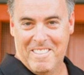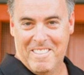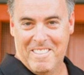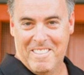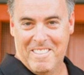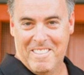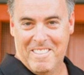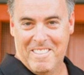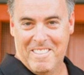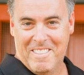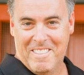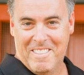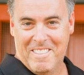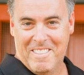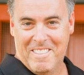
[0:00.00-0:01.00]

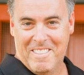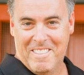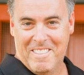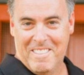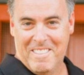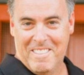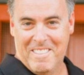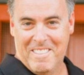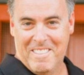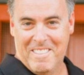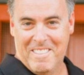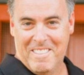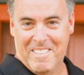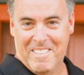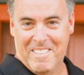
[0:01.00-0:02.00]

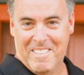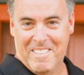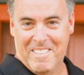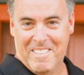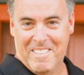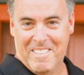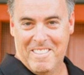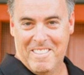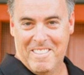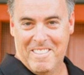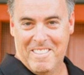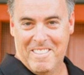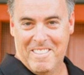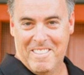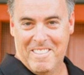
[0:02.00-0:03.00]

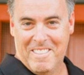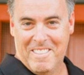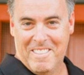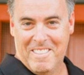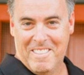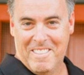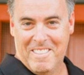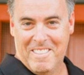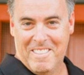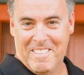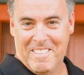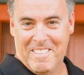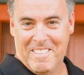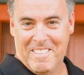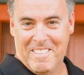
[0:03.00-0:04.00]

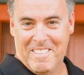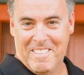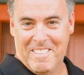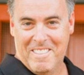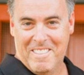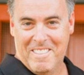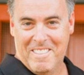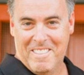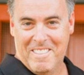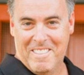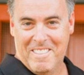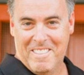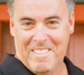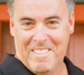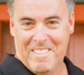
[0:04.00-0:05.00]

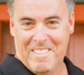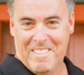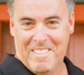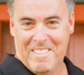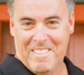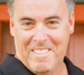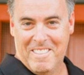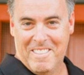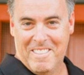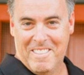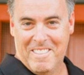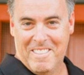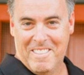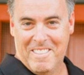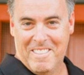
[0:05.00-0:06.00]

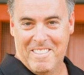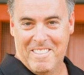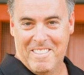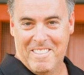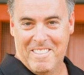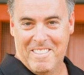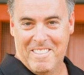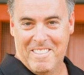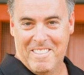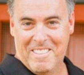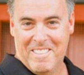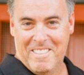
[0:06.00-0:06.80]
(no lip movement)